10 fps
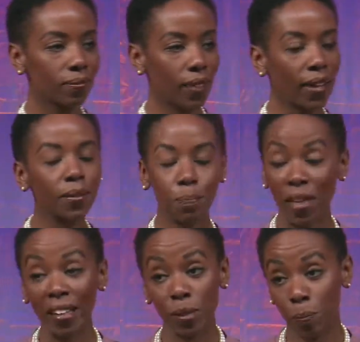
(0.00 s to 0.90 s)
That's
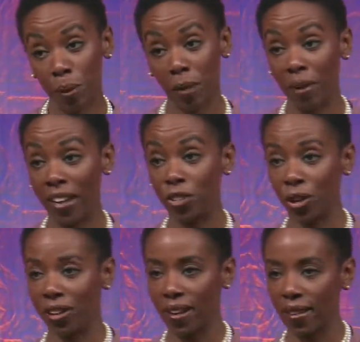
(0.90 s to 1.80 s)
a bit of my
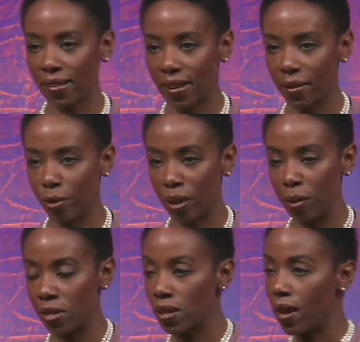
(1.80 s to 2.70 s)
journey, and that's kind of what I'm
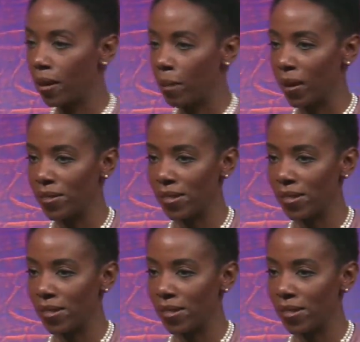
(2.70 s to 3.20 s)
going to talk about